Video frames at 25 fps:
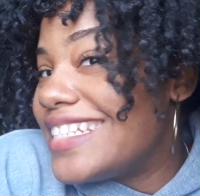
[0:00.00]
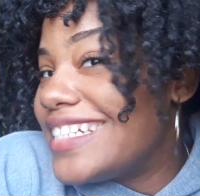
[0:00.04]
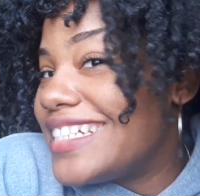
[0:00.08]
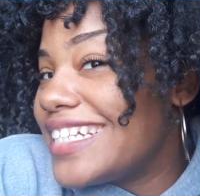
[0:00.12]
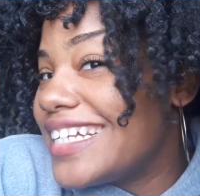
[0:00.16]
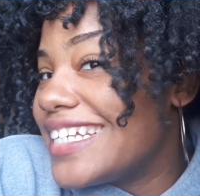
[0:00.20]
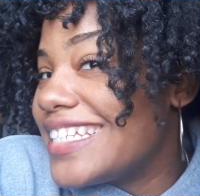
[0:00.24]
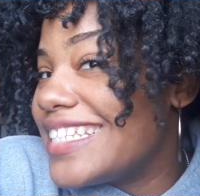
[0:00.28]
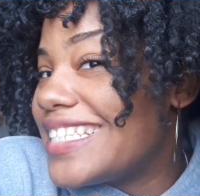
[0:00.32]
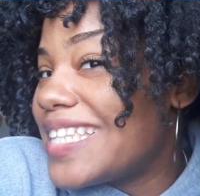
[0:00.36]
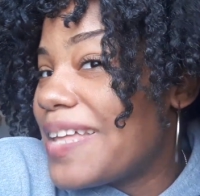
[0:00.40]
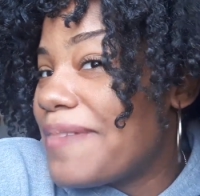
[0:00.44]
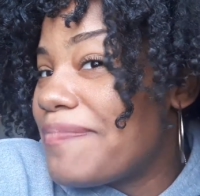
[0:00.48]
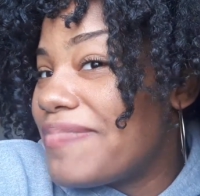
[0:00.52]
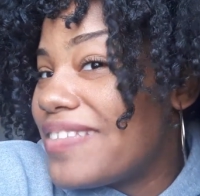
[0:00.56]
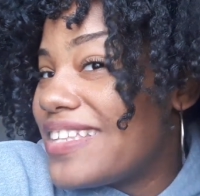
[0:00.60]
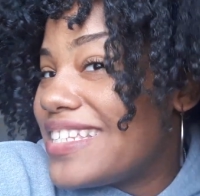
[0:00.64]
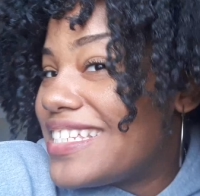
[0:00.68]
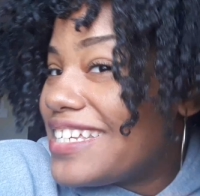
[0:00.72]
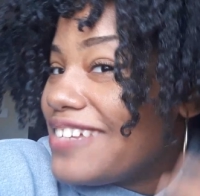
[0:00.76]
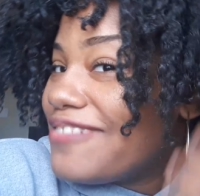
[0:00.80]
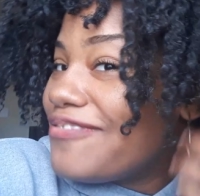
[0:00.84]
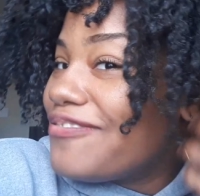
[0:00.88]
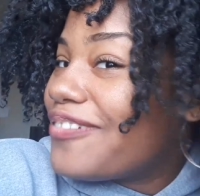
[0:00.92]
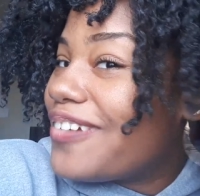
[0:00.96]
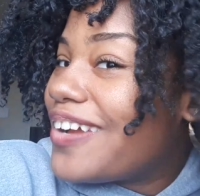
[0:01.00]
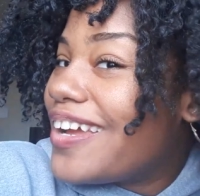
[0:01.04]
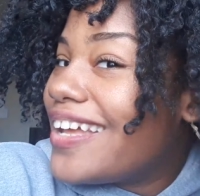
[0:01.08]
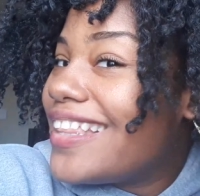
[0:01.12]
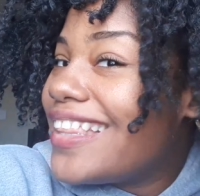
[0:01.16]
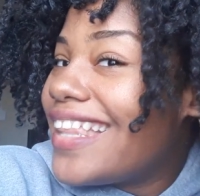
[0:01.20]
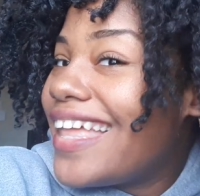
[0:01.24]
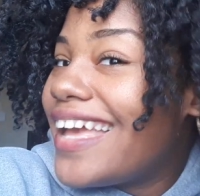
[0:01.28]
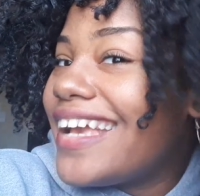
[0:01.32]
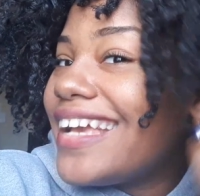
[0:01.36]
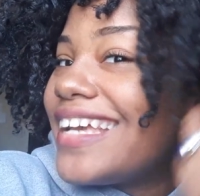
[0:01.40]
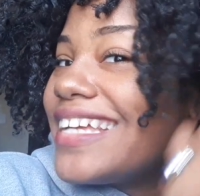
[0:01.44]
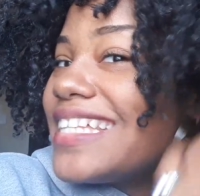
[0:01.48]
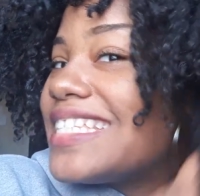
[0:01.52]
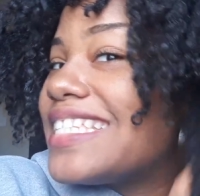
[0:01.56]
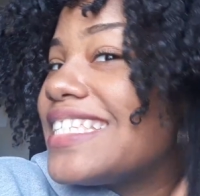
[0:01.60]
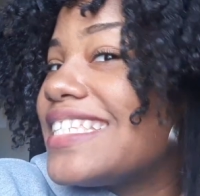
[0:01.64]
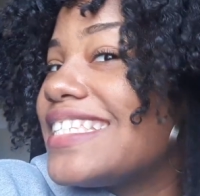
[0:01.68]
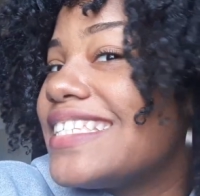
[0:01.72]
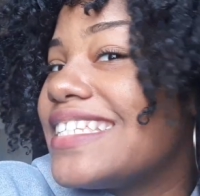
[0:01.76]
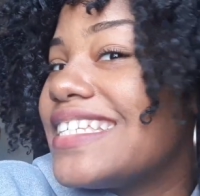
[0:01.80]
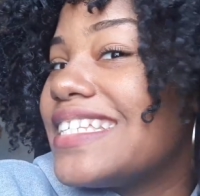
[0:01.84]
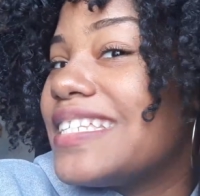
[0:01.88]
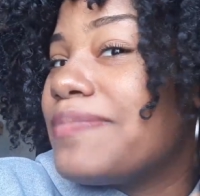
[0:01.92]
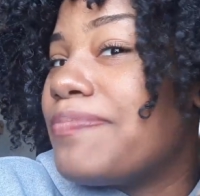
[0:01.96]
just something different. Like
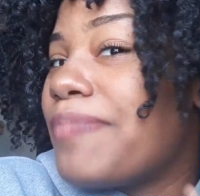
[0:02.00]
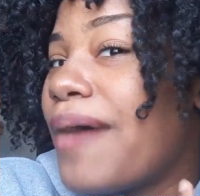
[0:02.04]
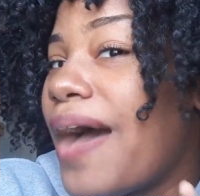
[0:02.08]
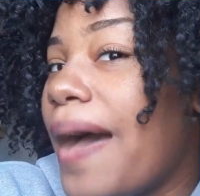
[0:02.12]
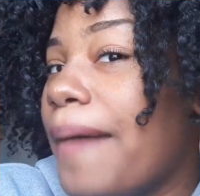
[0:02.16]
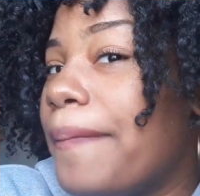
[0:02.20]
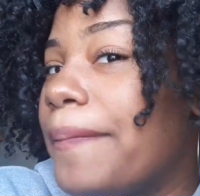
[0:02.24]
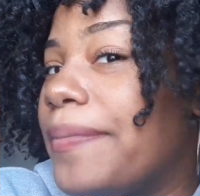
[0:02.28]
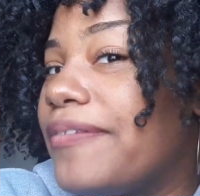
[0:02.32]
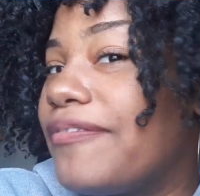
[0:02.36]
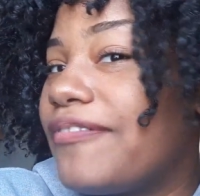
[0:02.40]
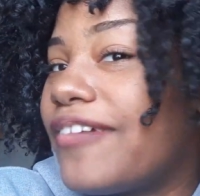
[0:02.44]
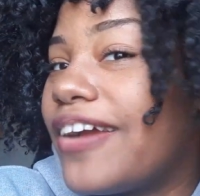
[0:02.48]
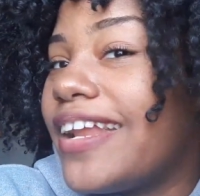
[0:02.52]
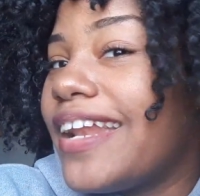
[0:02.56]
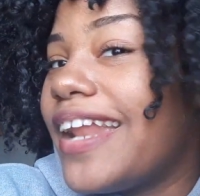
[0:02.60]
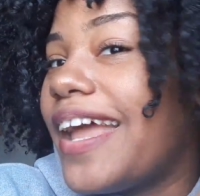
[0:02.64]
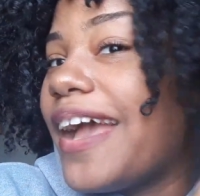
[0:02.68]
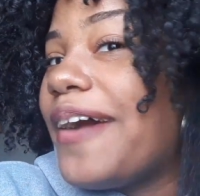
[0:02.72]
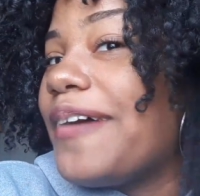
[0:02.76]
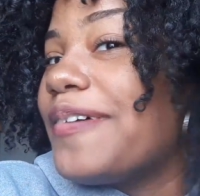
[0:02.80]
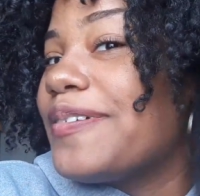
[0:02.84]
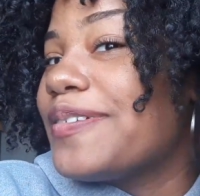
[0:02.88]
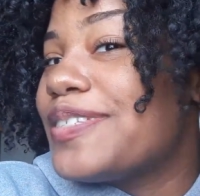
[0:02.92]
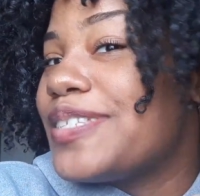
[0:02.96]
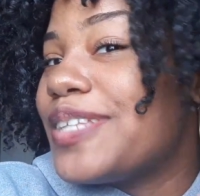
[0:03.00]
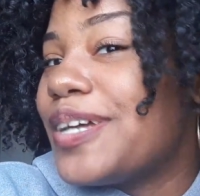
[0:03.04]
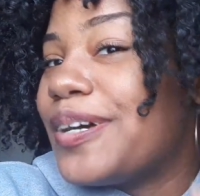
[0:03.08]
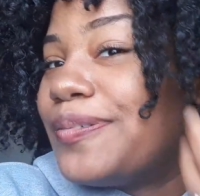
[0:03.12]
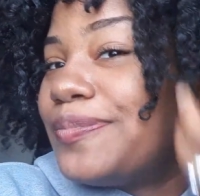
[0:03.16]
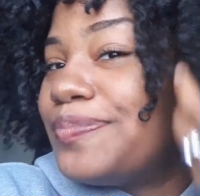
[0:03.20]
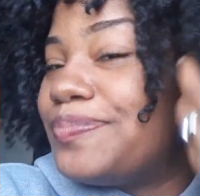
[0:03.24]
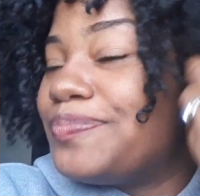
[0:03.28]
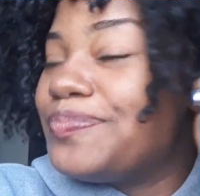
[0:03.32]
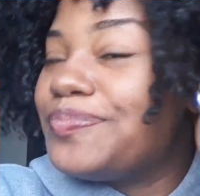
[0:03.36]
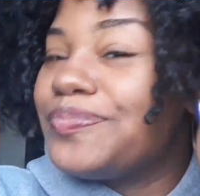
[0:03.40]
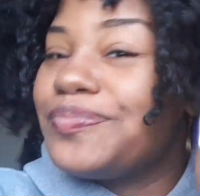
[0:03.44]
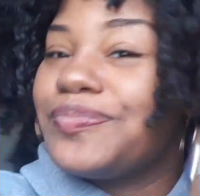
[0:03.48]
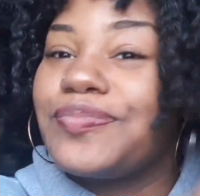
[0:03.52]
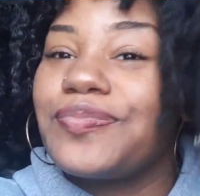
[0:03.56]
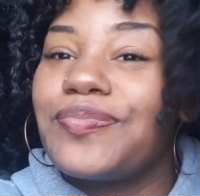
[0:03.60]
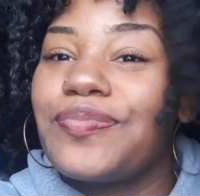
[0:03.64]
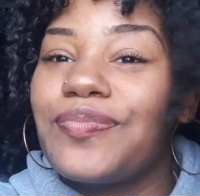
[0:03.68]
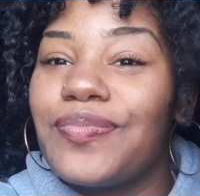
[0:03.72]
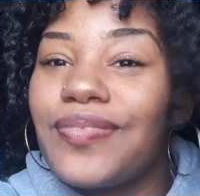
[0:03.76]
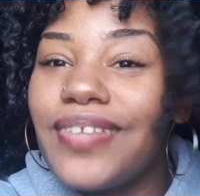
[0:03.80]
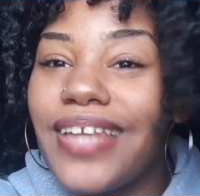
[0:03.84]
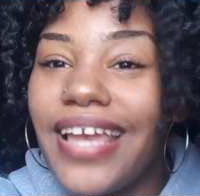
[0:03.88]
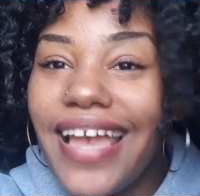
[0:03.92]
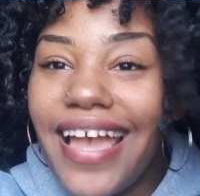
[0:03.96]
it's popping right now. So
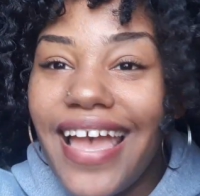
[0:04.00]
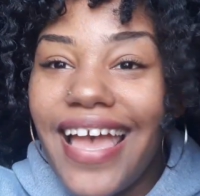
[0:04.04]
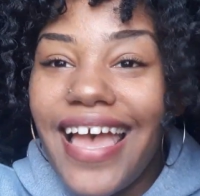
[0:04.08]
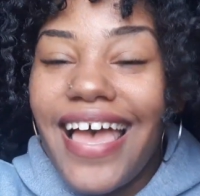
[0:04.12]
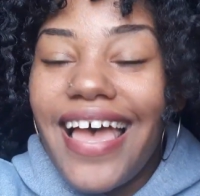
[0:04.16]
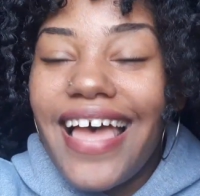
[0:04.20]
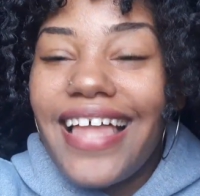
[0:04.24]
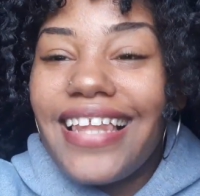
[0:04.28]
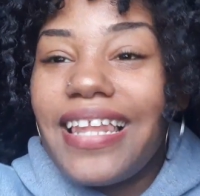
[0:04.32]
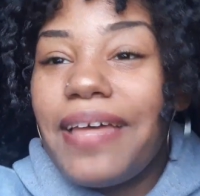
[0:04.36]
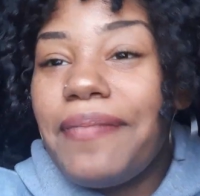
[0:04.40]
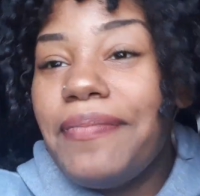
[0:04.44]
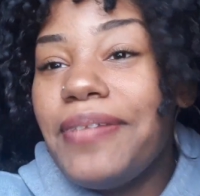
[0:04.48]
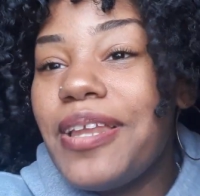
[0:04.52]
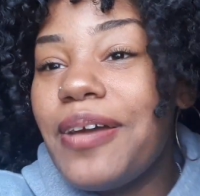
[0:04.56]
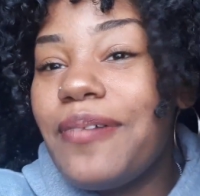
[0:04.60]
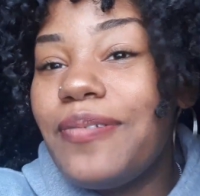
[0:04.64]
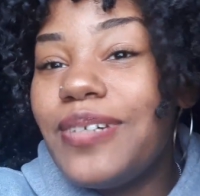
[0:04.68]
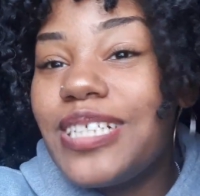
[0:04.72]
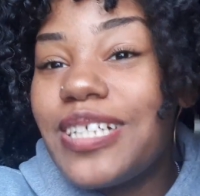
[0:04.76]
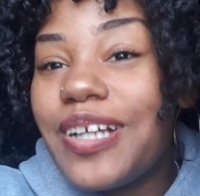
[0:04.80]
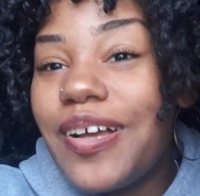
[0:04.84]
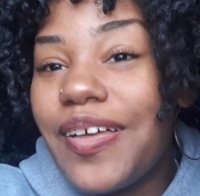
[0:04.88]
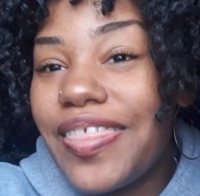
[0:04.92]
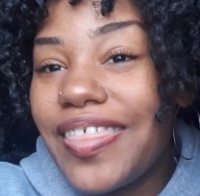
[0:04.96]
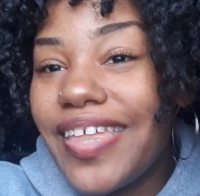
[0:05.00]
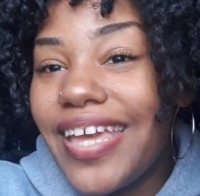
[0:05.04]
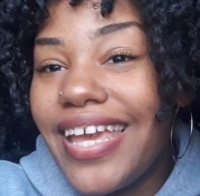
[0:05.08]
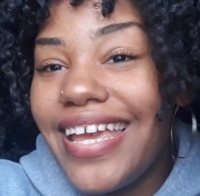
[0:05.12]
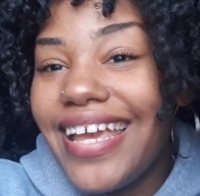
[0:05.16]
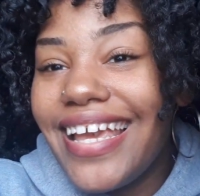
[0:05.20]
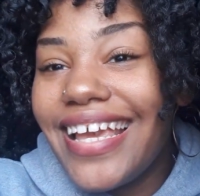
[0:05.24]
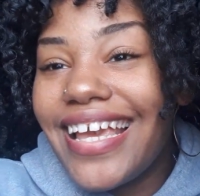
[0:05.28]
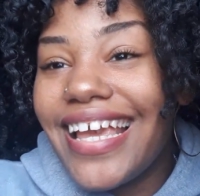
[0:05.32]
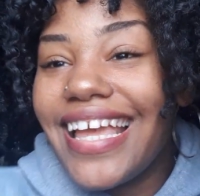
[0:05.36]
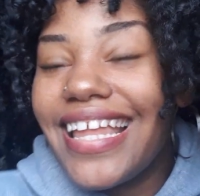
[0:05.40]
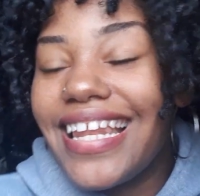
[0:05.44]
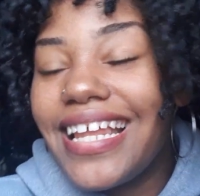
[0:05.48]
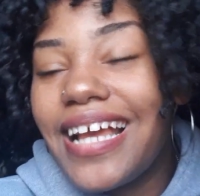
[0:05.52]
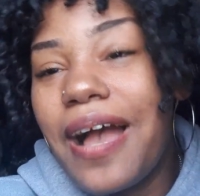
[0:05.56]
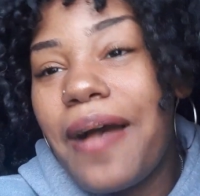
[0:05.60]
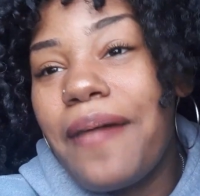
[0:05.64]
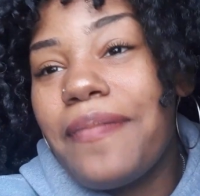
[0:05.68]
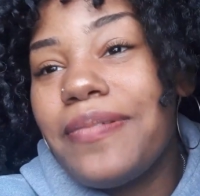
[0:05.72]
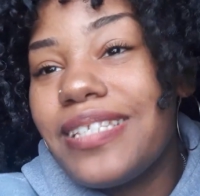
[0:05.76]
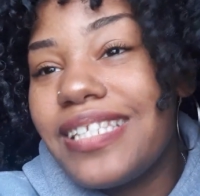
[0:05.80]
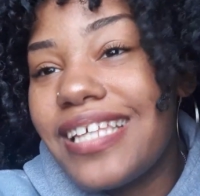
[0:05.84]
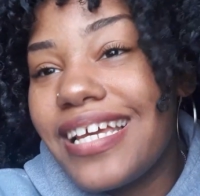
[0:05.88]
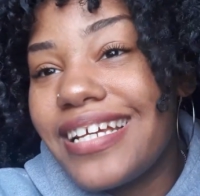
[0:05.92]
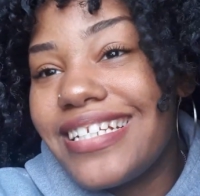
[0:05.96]
let me know what y'all think in the
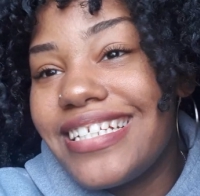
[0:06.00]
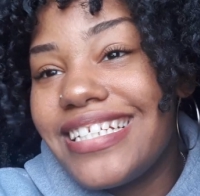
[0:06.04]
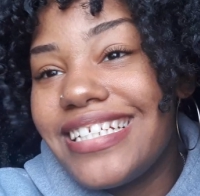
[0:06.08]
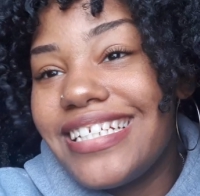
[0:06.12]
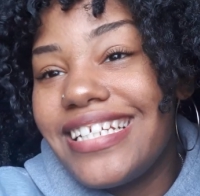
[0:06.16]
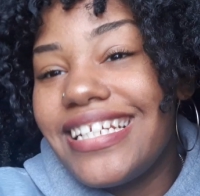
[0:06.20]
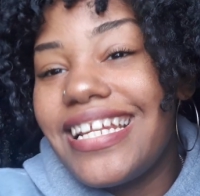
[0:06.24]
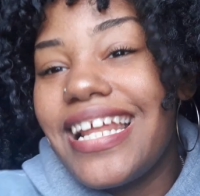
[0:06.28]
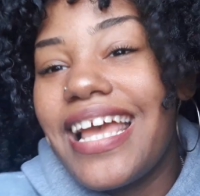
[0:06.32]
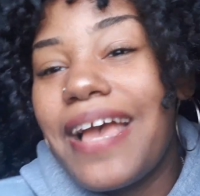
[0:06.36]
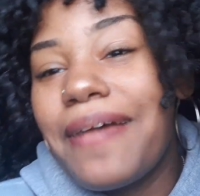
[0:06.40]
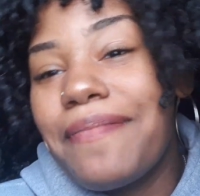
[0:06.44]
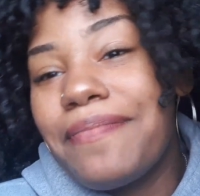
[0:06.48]
comment section.